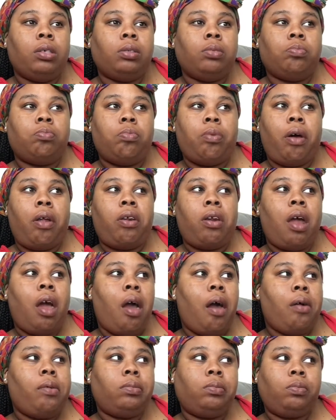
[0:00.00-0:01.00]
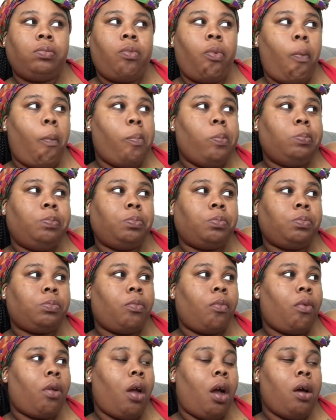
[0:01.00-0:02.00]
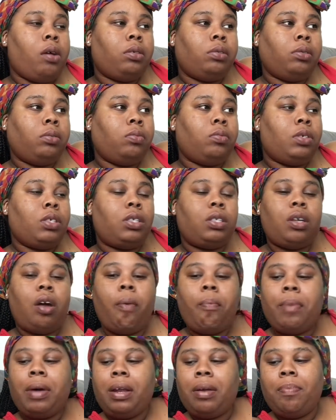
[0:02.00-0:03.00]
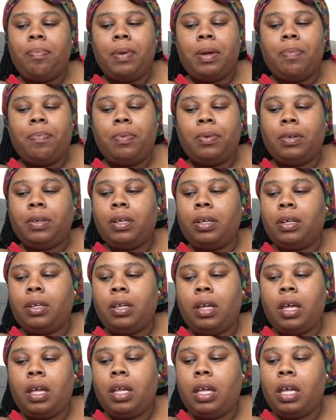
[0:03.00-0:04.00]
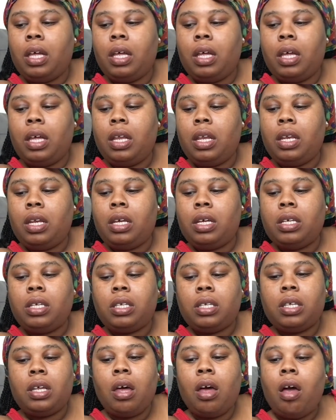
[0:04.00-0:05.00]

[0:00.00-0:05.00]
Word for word: But now, with so many people in this,